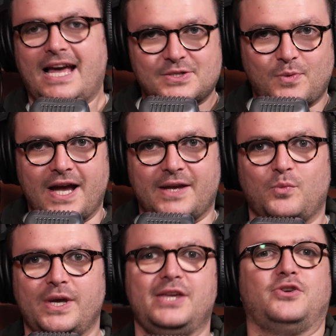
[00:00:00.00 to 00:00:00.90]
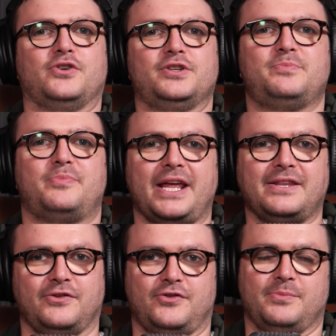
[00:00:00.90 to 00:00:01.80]
That's why we use
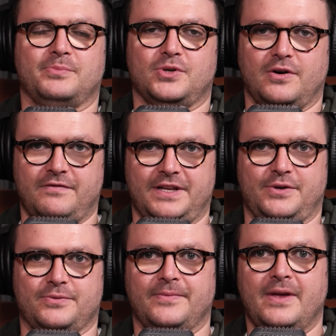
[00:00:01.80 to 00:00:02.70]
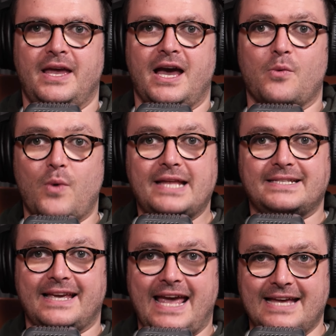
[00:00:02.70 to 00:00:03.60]
brideandgroom.video, a
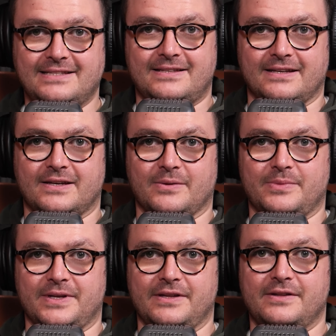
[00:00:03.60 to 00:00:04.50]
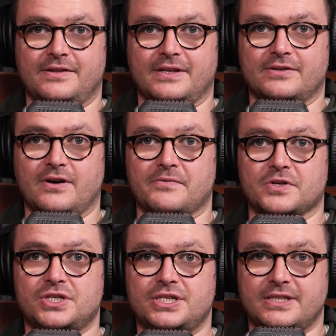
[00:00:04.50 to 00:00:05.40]
wedding editing company that
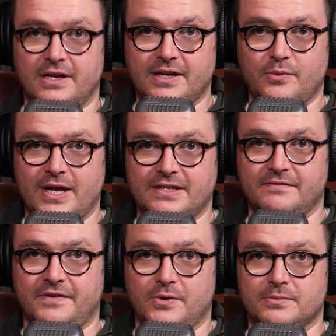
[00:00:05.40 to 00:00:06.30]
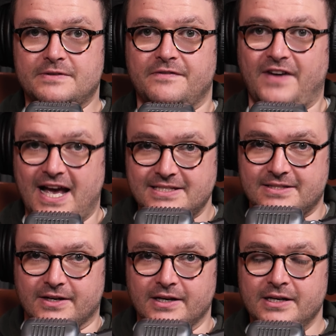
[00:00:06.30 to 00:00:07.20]
delivers stunning wedding films
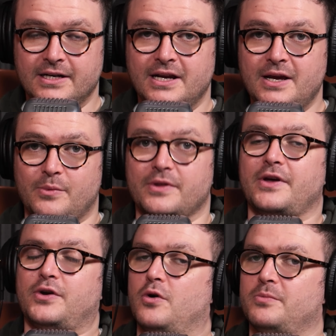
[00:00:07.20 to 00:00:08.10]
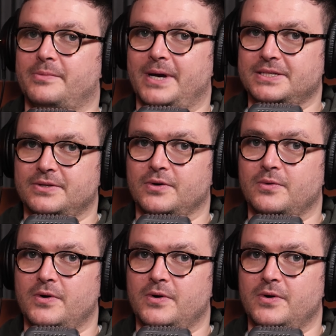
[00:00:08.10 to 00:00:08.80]
faster without compromising on